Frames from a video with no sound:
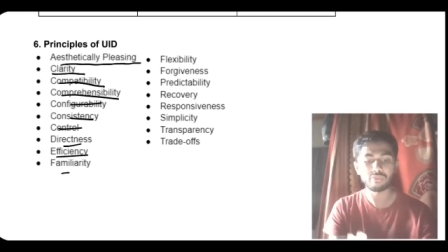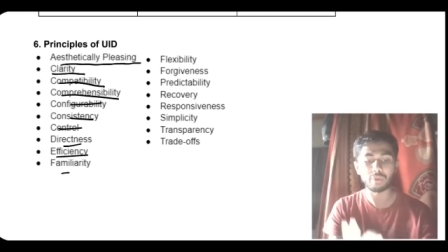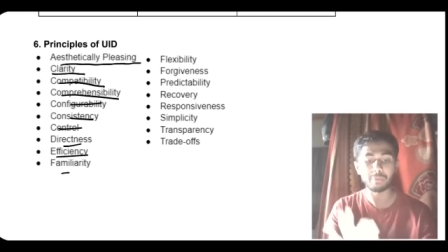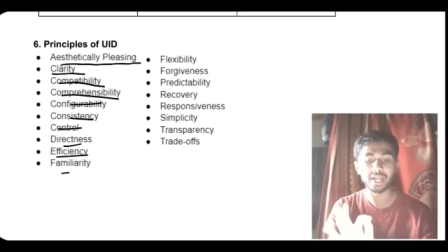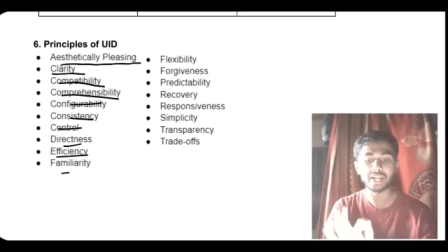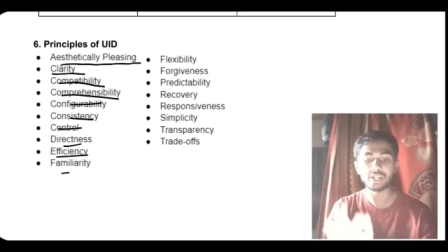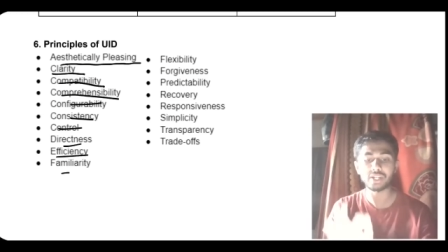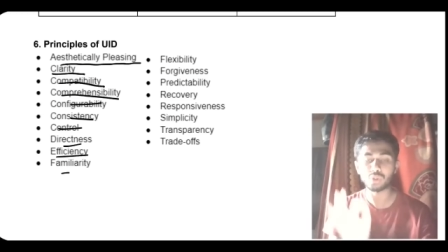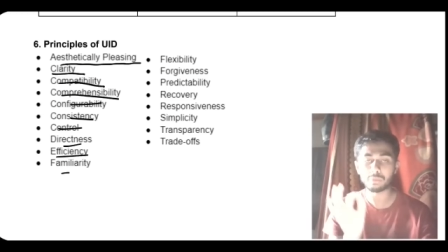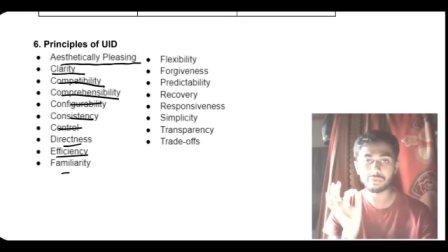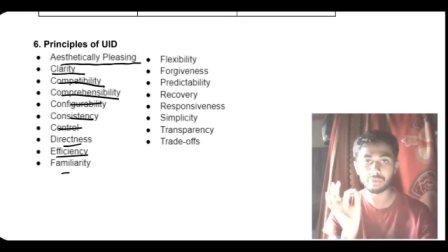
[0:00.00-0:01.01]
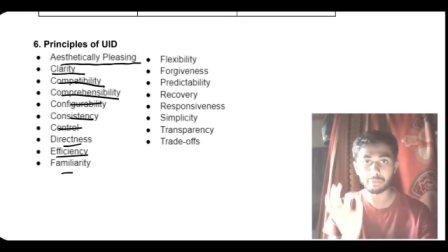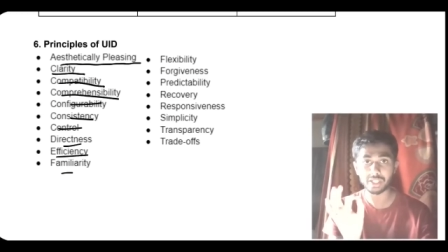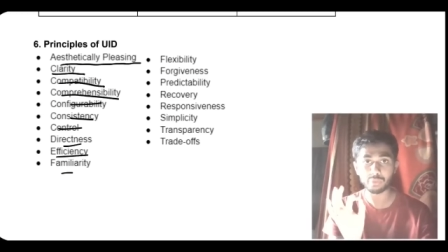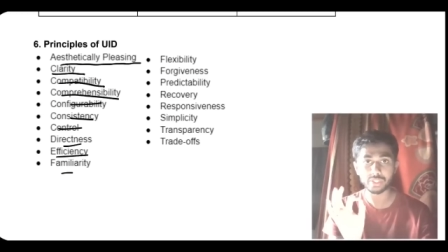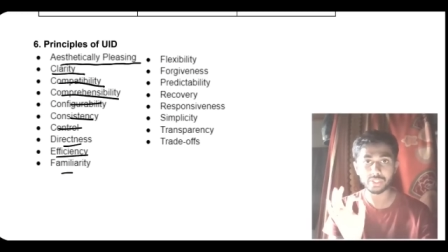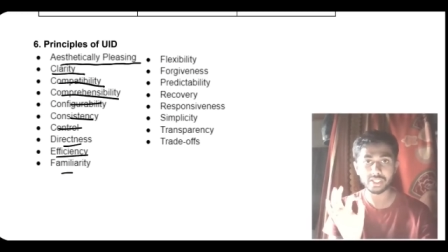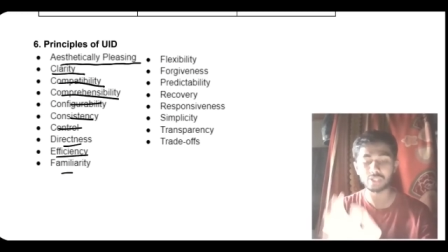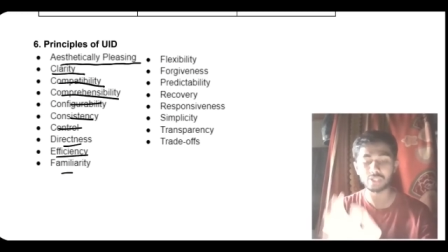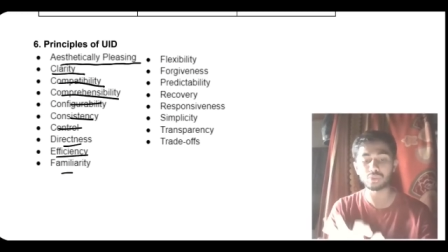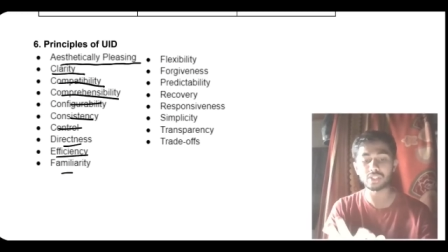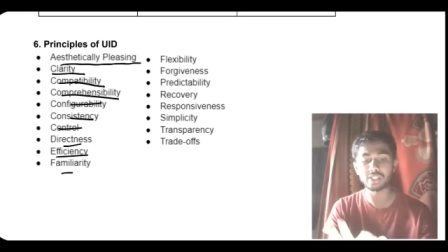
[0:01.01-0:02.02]
familiarity you'll be familiar with the
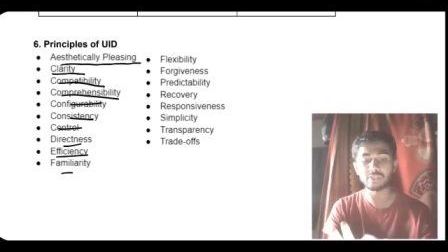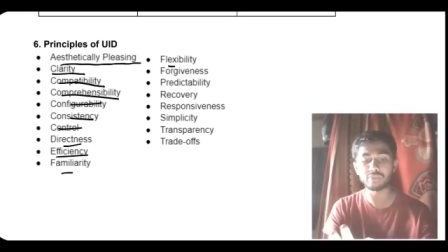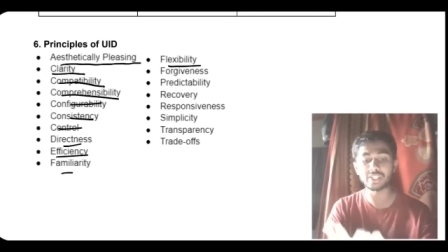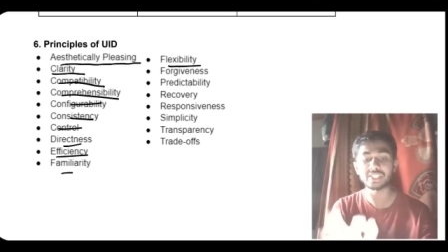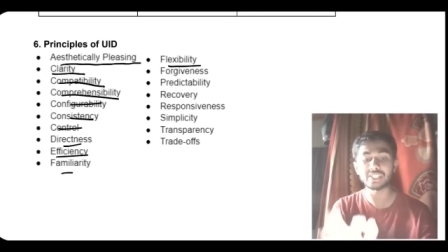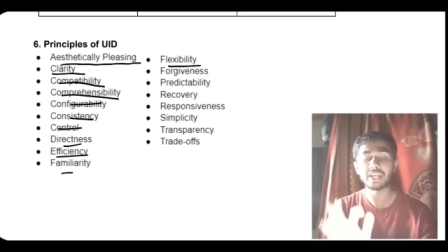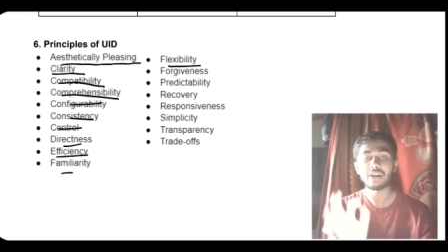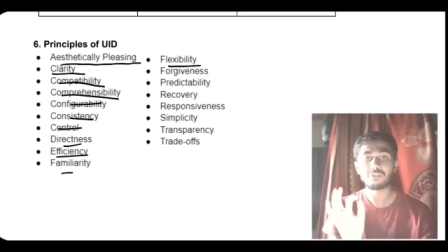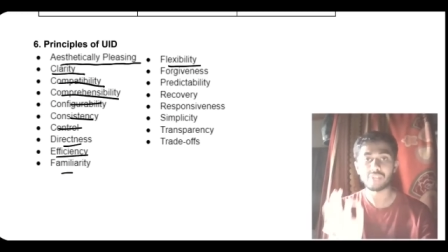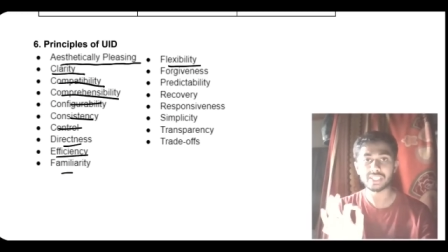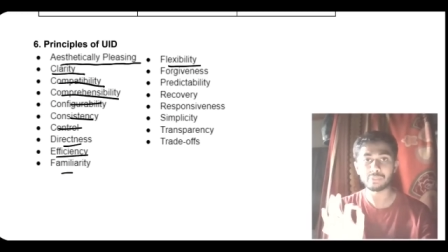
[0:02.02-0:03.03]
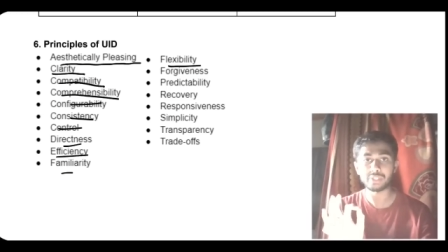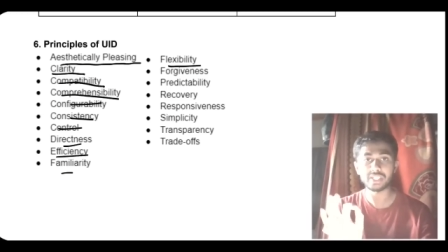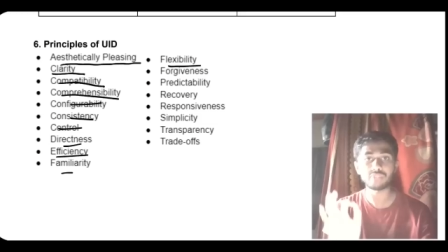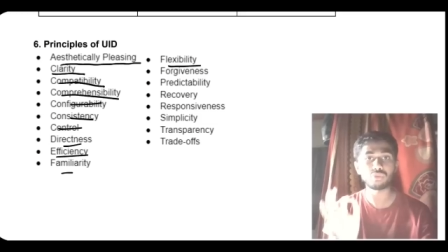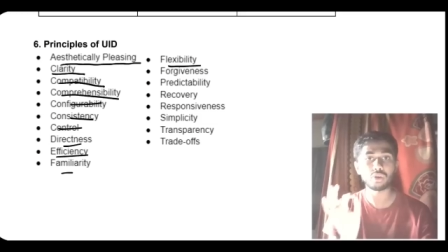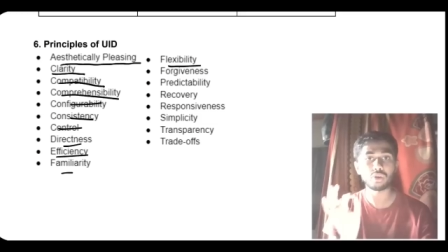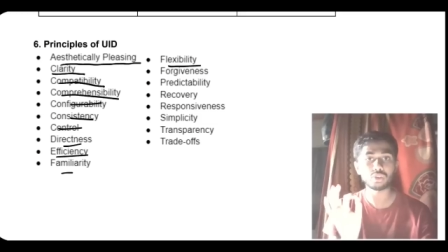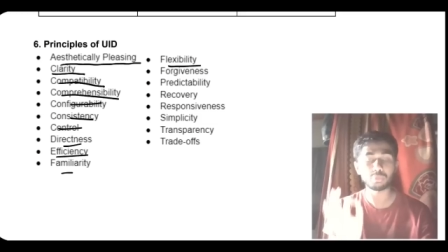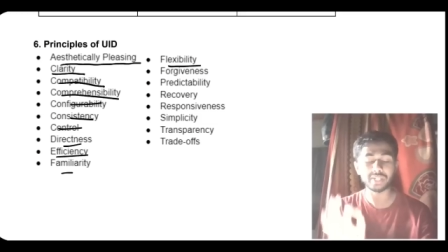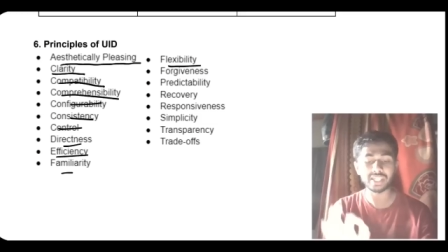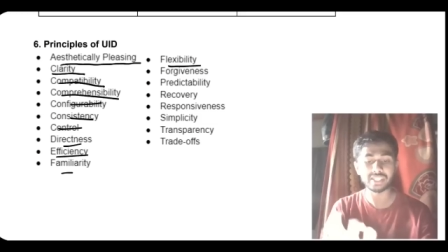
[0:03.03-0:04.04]
user interface flexibility if you want to
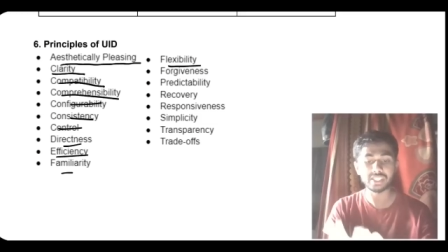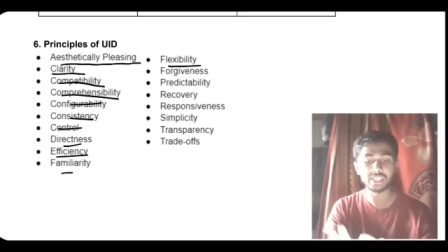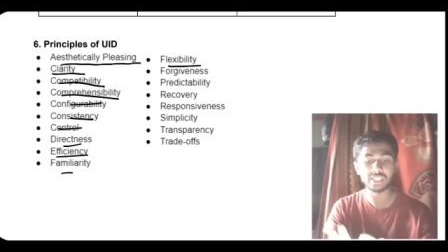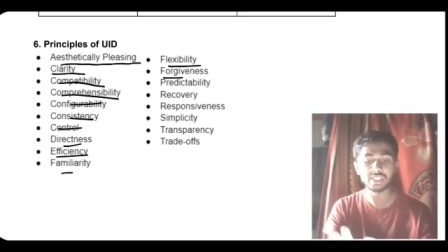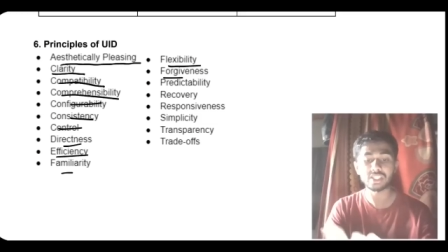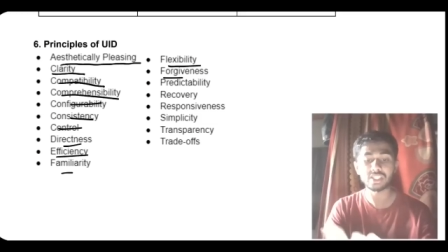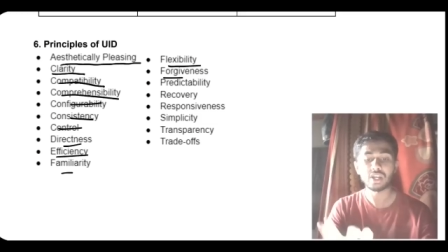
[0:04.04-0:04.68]
make any changes